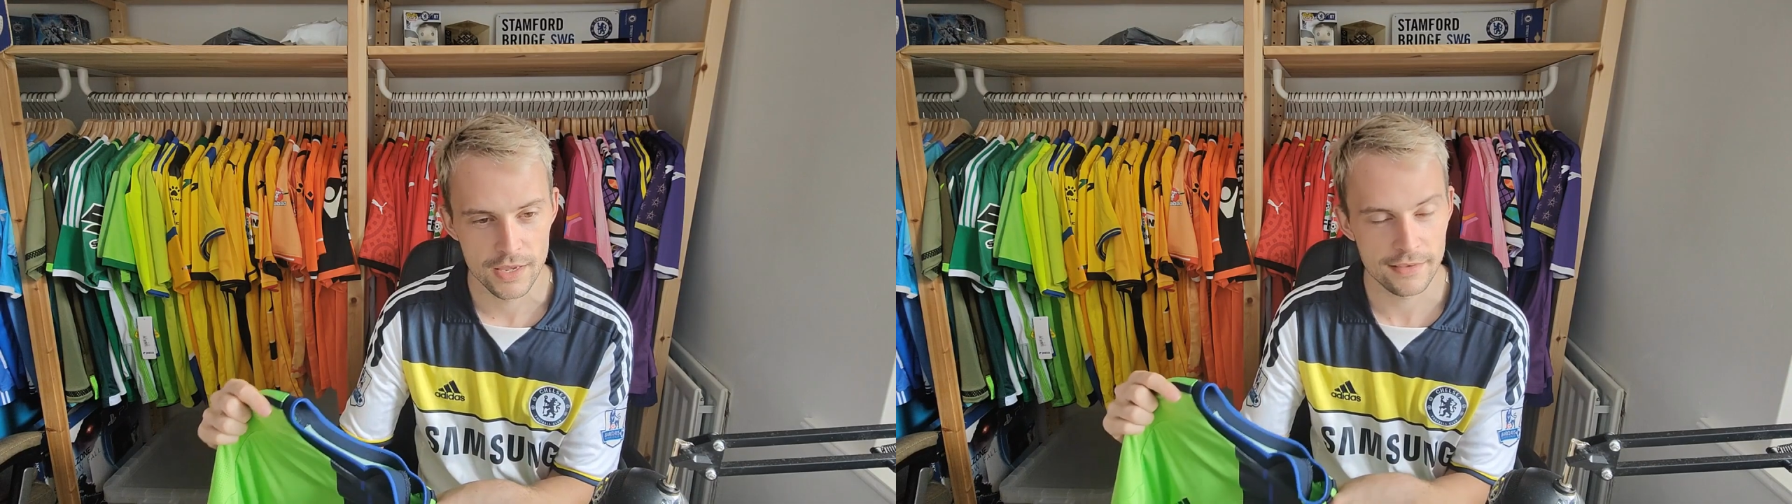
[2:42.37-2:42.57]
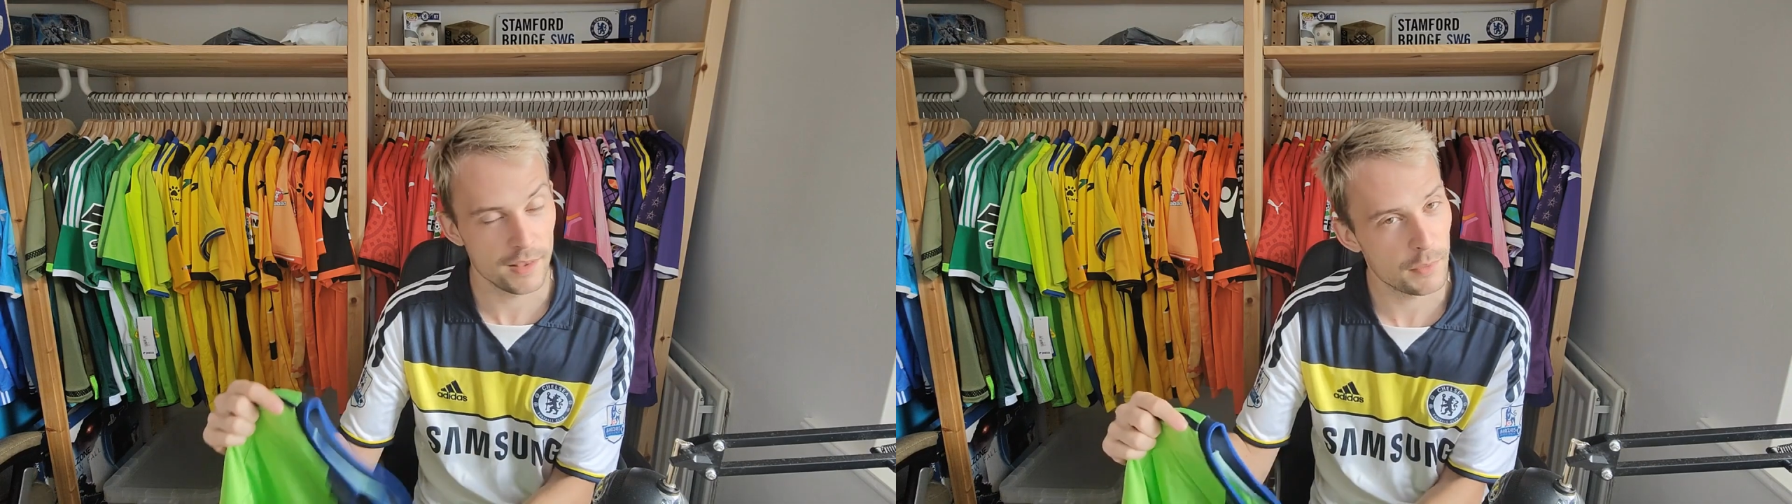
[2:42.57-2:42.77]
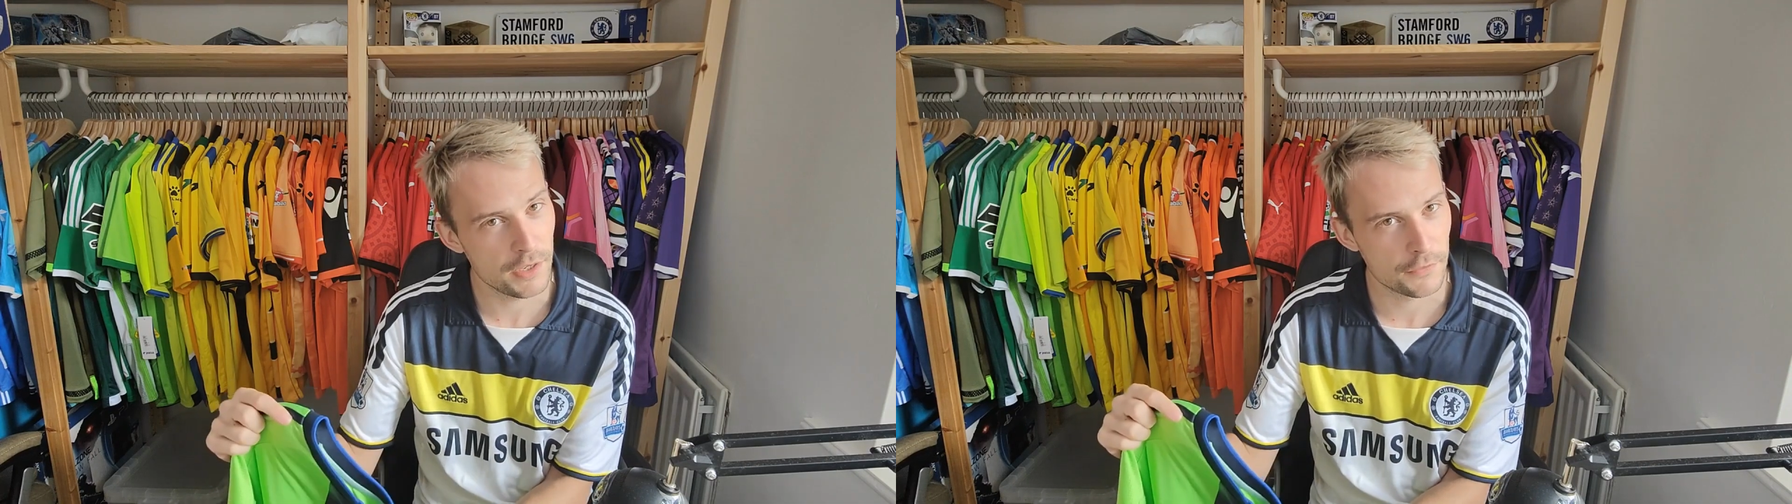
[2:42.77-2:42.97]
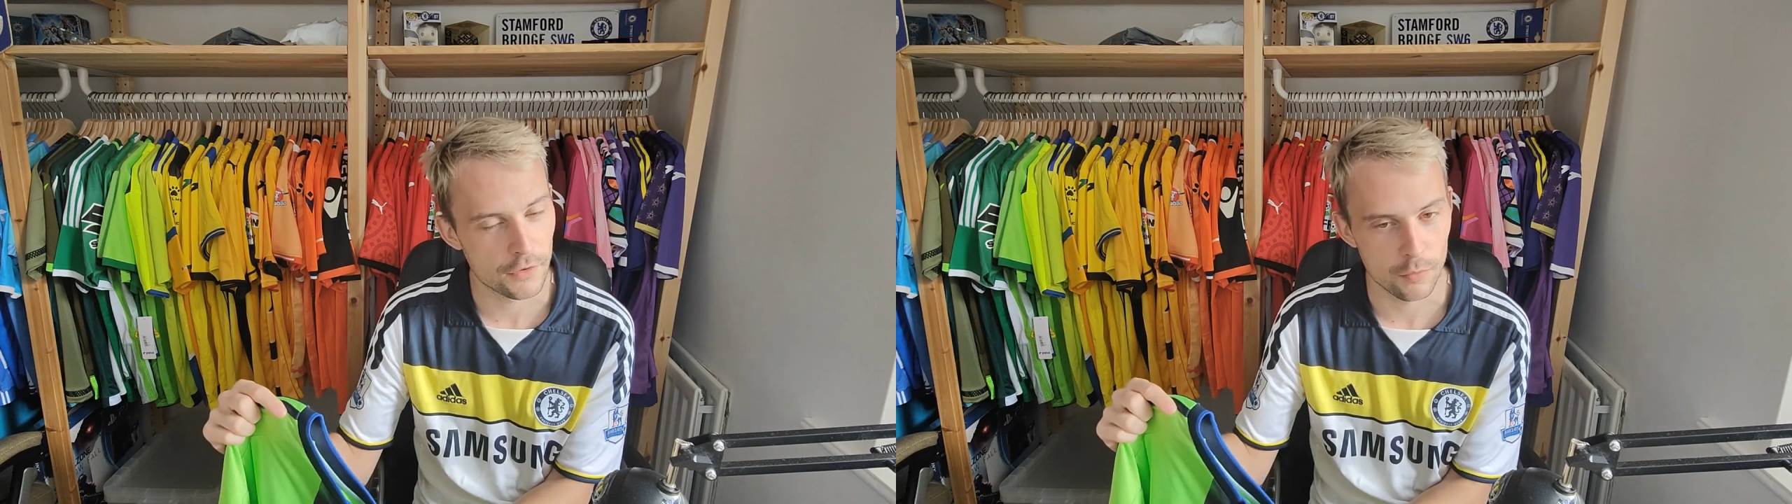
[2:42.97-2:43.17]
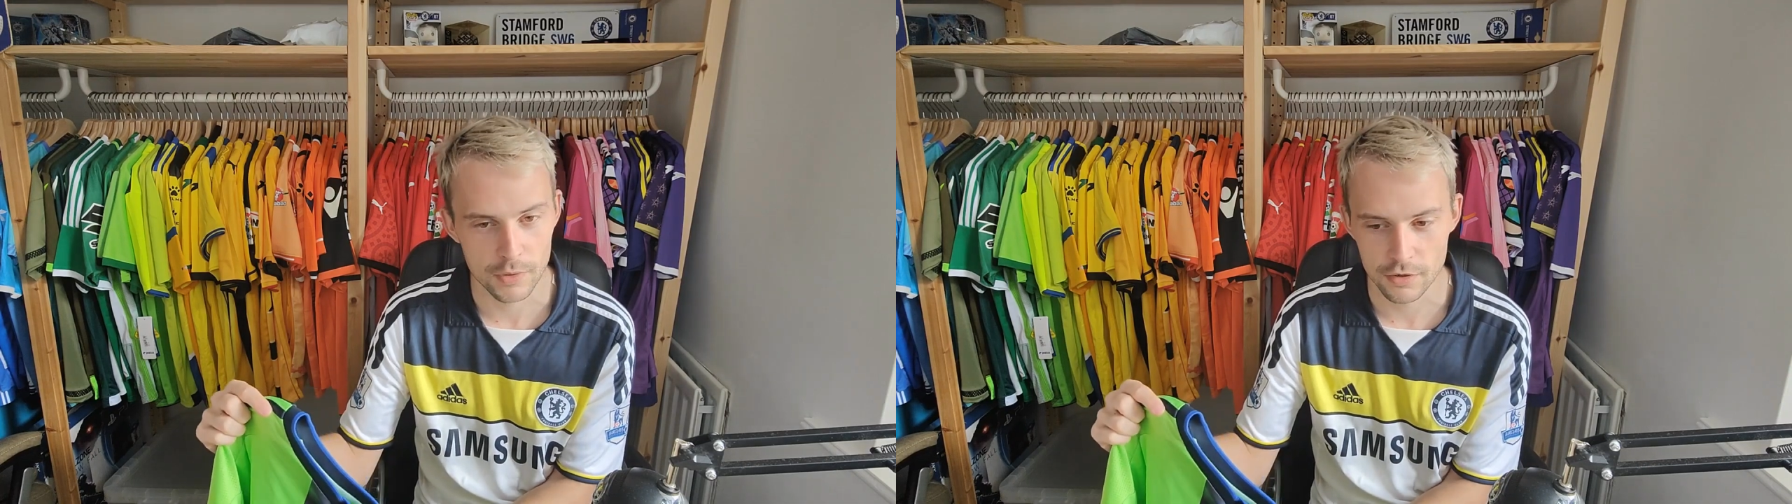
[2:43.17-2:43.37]
it's a little bit
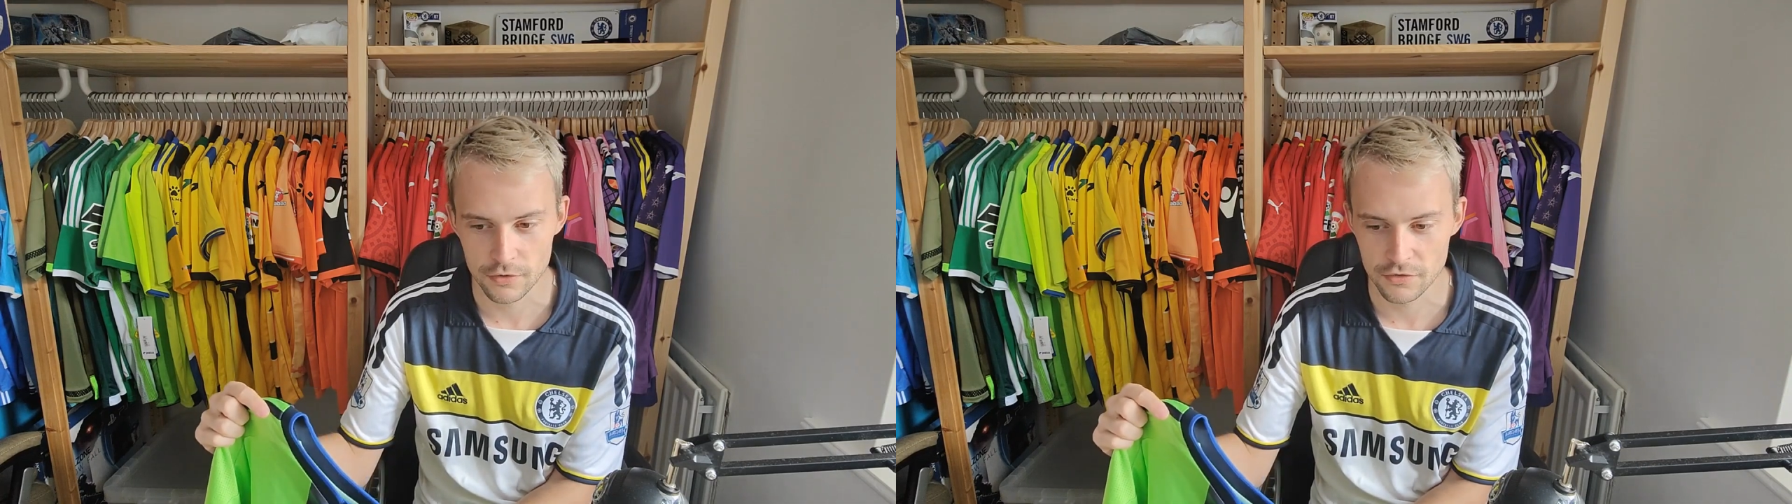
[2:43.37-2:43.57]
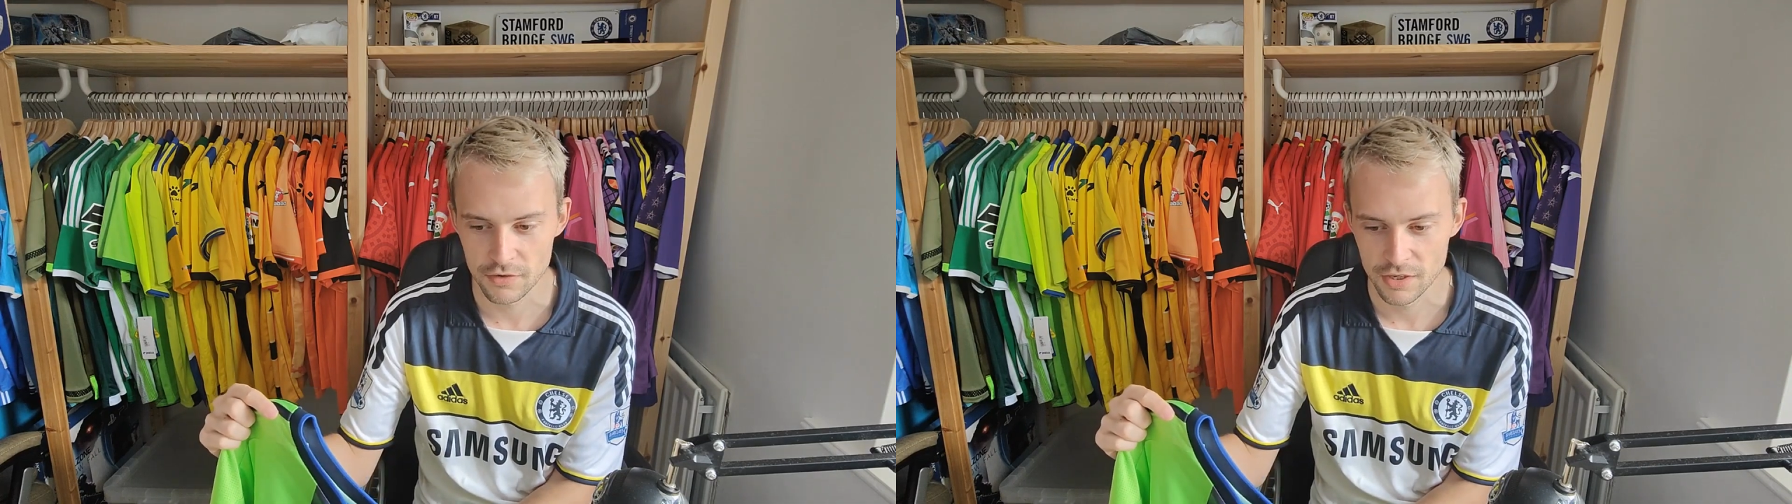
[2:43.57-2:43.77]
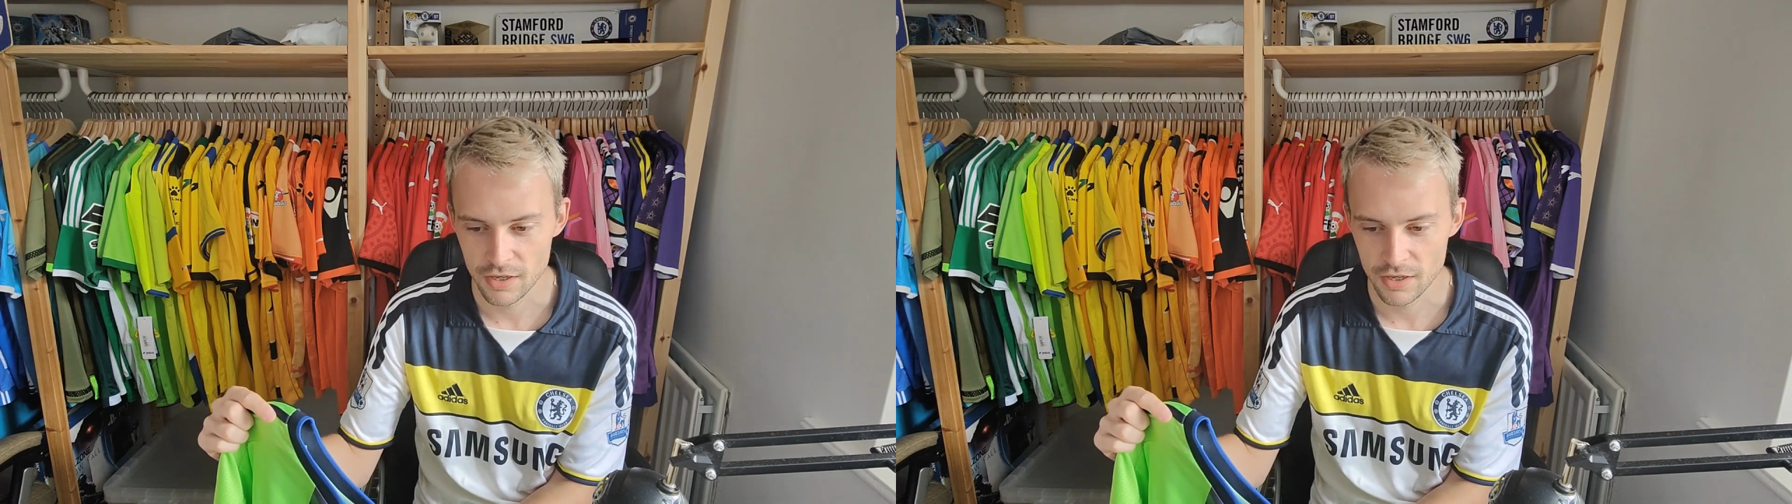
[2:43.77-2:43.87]
difficult because